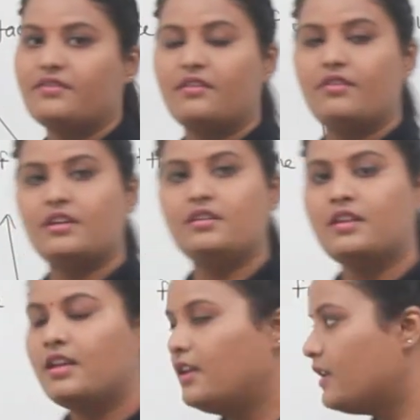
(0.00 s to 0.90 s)

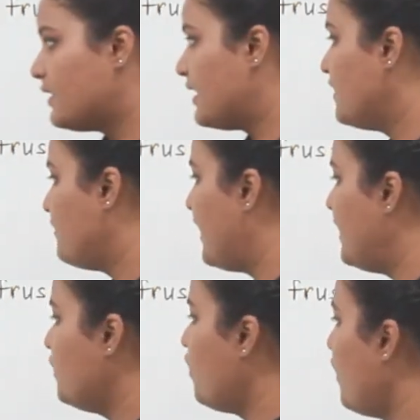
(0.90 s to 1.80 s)
given that the
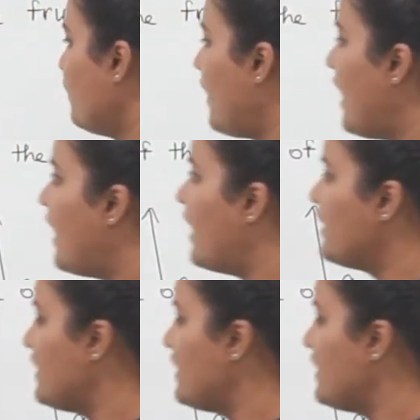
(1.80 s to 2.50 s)
value of r